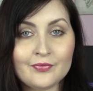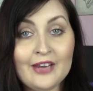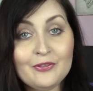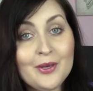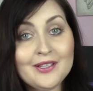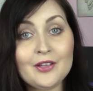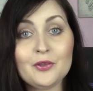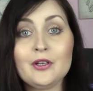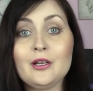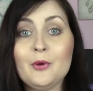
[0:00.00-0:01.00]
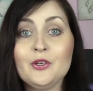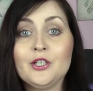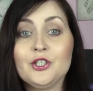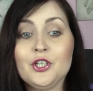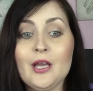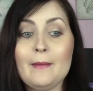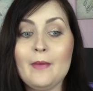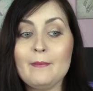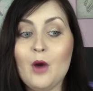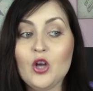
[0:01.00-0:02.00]
Hey everyone, I thought I'd come on and share
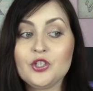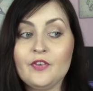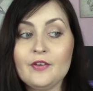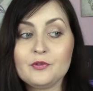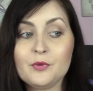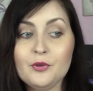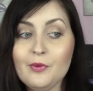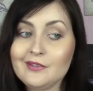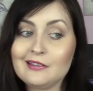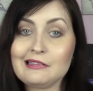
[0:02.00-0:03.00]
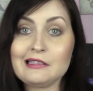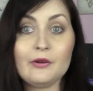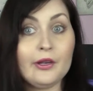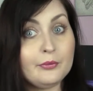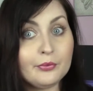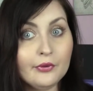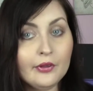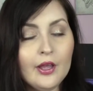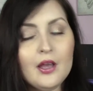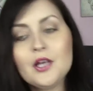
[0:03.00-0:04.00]
my March favourites with you, as it is now
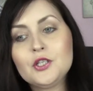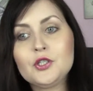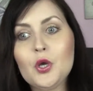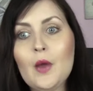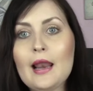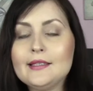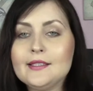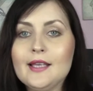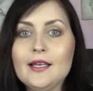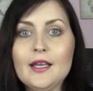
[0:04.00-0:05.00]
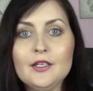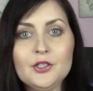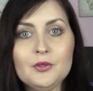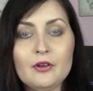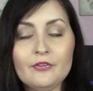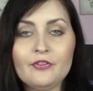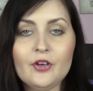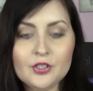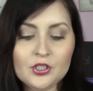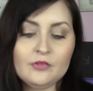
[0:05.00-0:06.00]
April. So let's get into it.
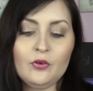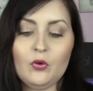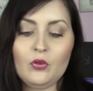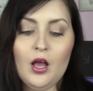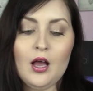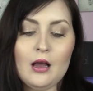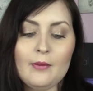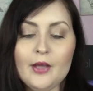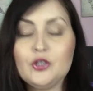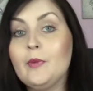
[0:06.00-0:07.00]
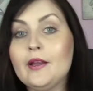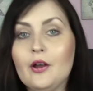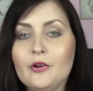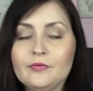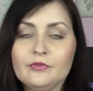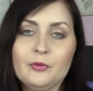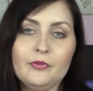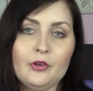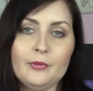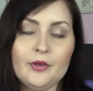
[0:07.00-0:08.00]
First of all, as you may know, if you've been
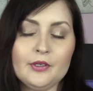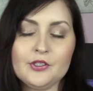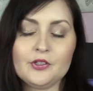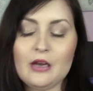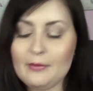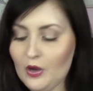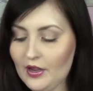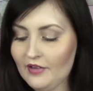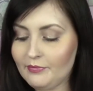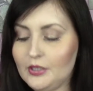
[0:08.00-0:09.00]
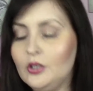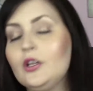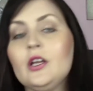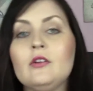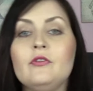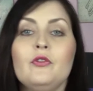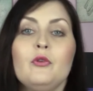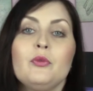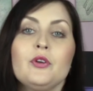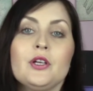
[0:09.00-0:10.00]
following me on Instagram, I have been looking
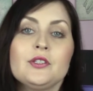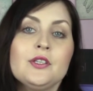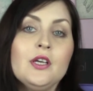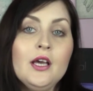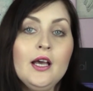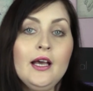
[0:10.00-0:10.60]
for products